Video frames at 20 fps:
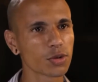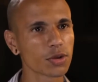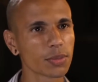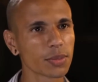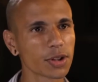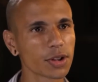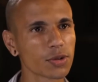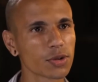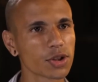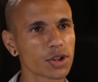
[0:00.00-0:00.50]

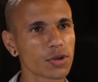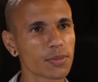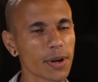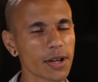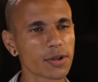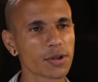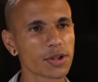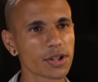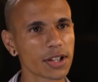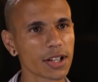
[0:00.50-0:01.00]
My
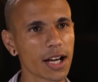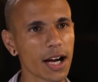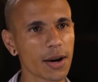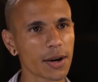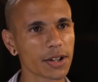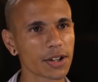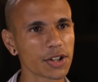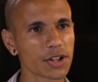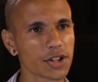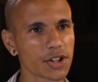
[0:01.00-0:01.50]
grandpa would
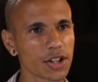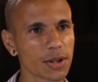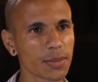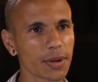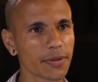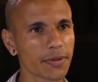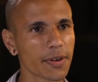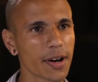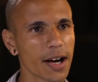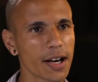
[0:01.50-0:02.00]
fall
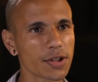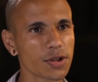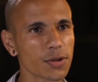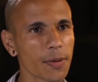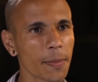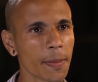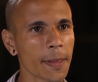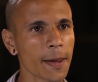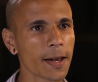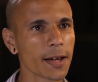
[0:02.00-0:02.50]
asleep with a
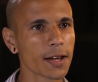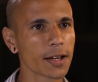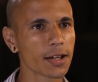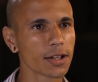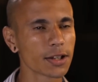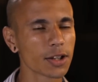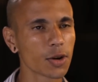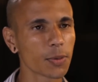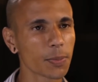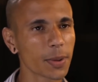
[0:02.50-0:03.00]
lit
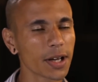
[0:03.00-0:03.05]
cigarette.